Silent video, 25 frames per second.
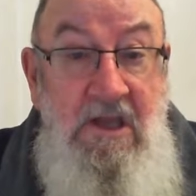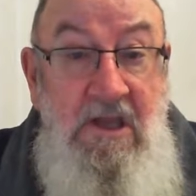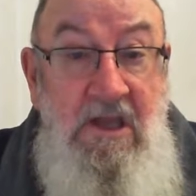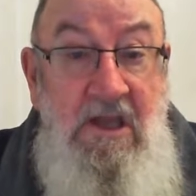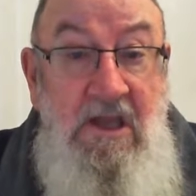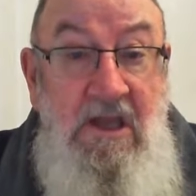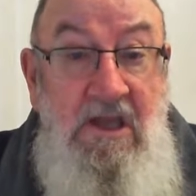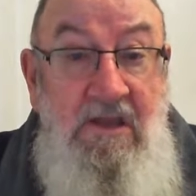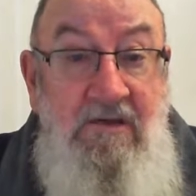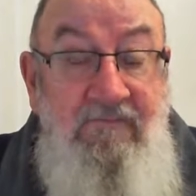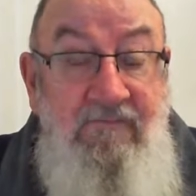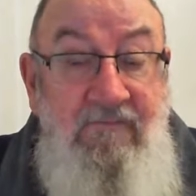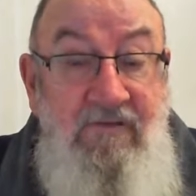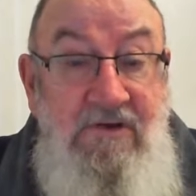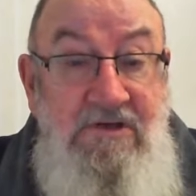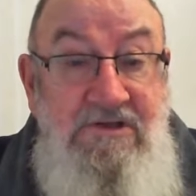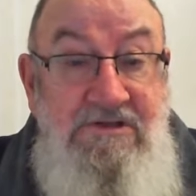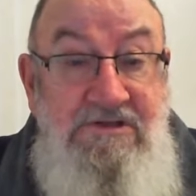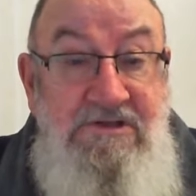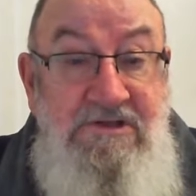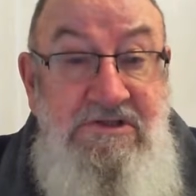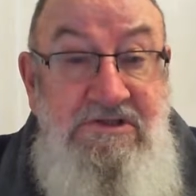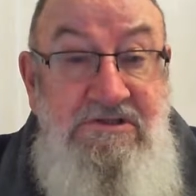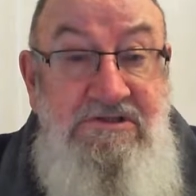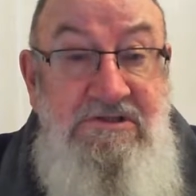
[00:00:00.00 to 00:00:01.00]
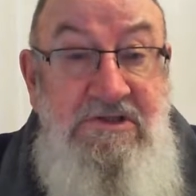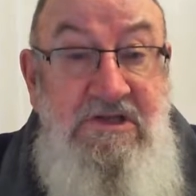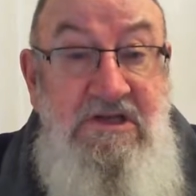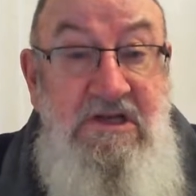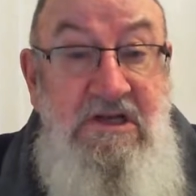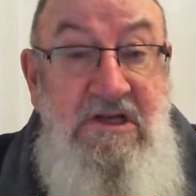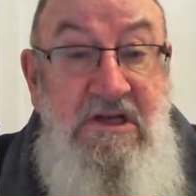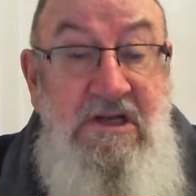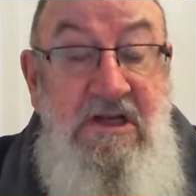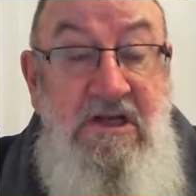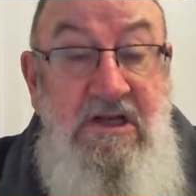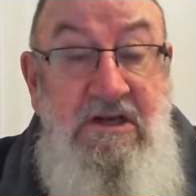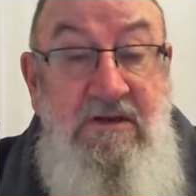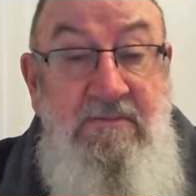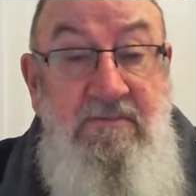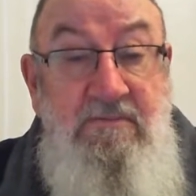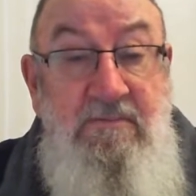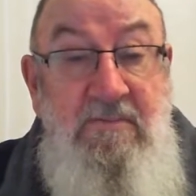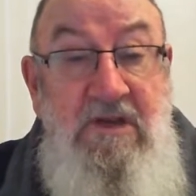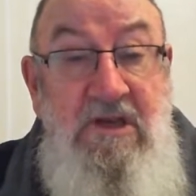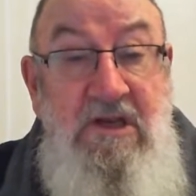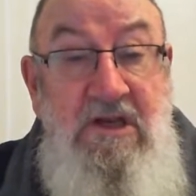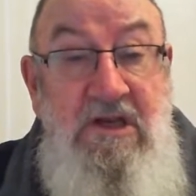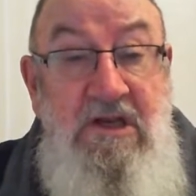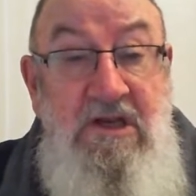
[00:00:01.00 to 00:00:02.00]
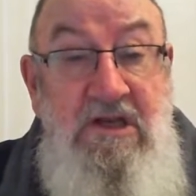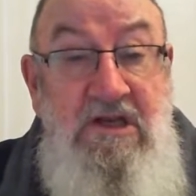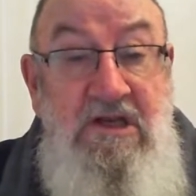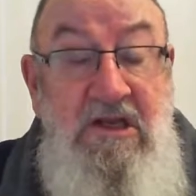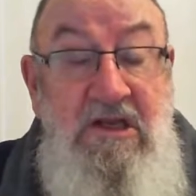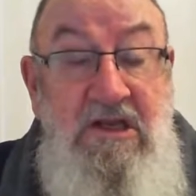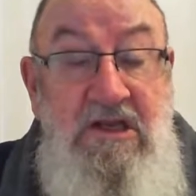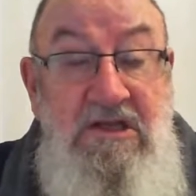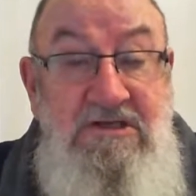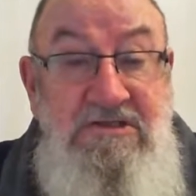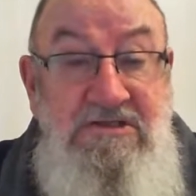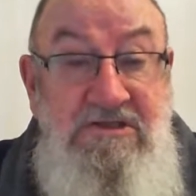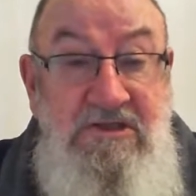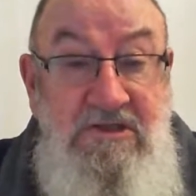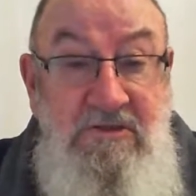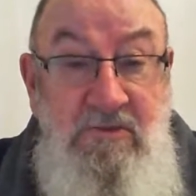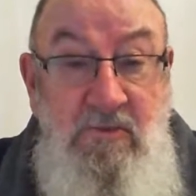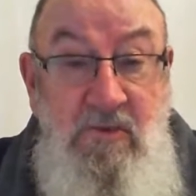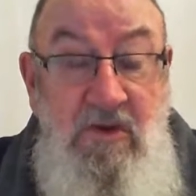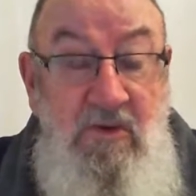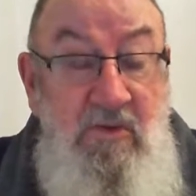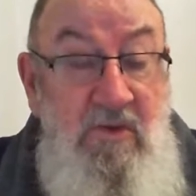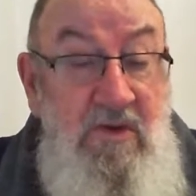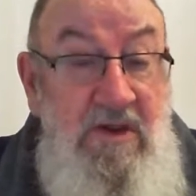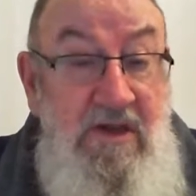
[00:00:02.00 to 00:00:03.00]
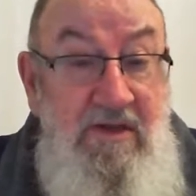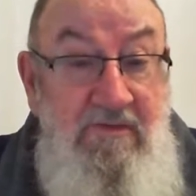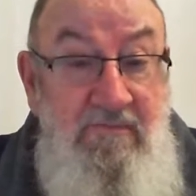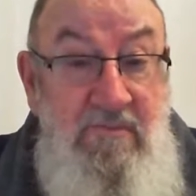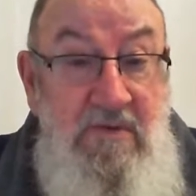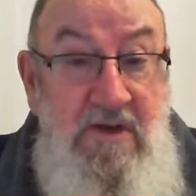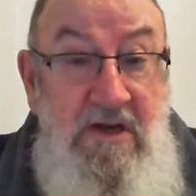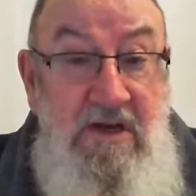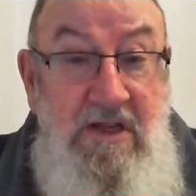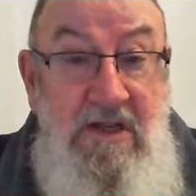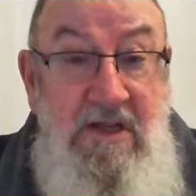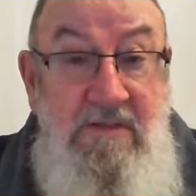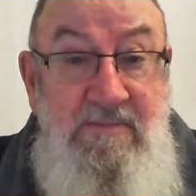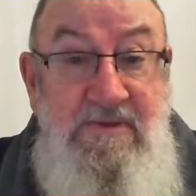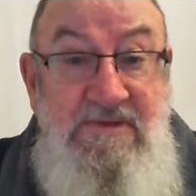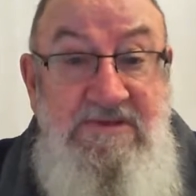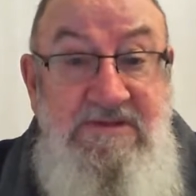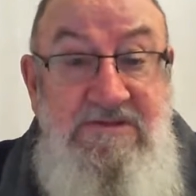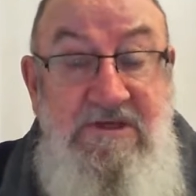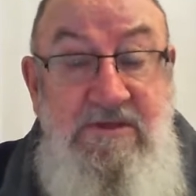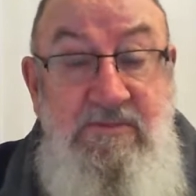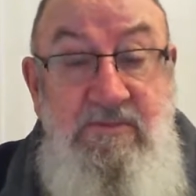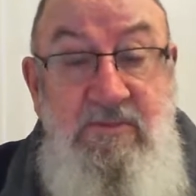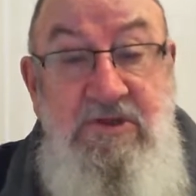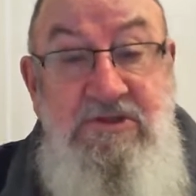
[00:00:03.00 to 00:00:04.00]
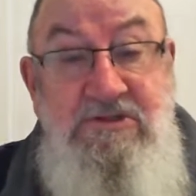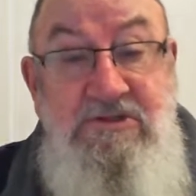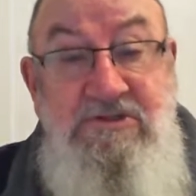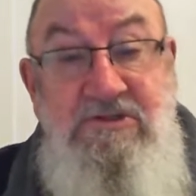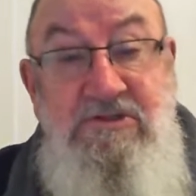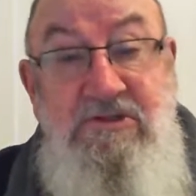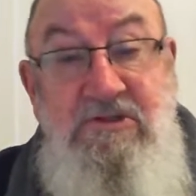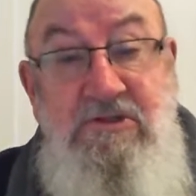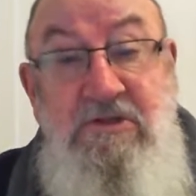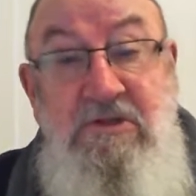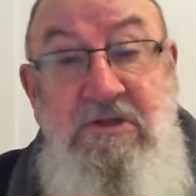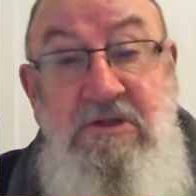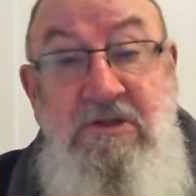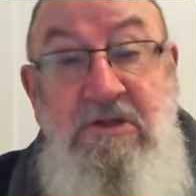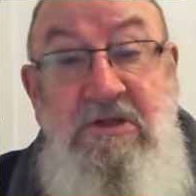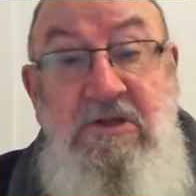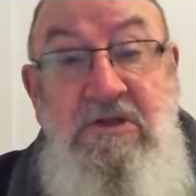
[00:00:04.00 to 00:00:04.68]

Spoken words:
And for instance, in Indonesia, where we have many MSC priests too,